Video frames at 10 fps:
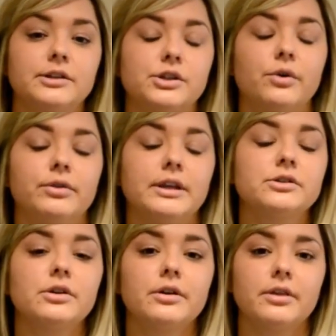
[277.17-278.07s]
So these
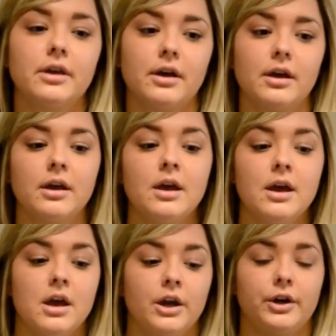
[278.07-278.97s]
are the
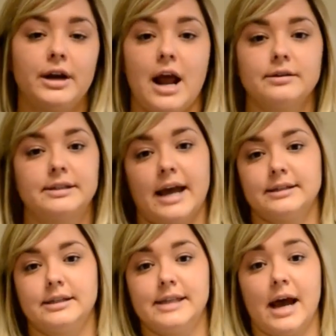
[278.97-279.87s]
greenhouse
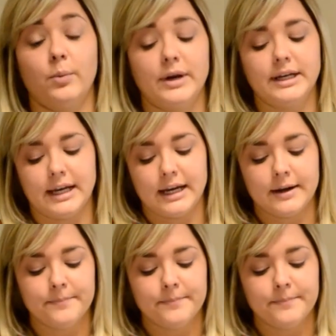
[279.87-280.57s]
gases that we need.